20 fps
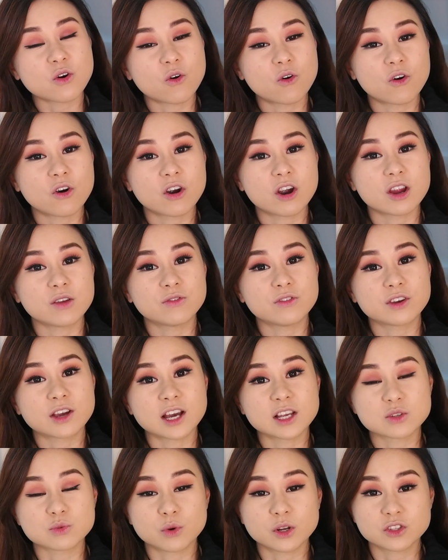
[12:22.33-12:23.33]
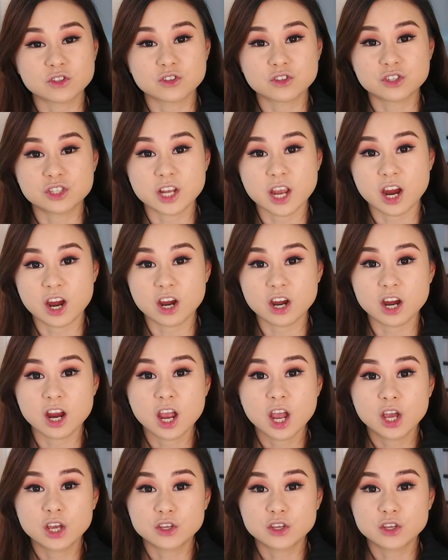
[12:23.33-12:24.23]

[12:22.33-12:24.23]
or if you guys want to share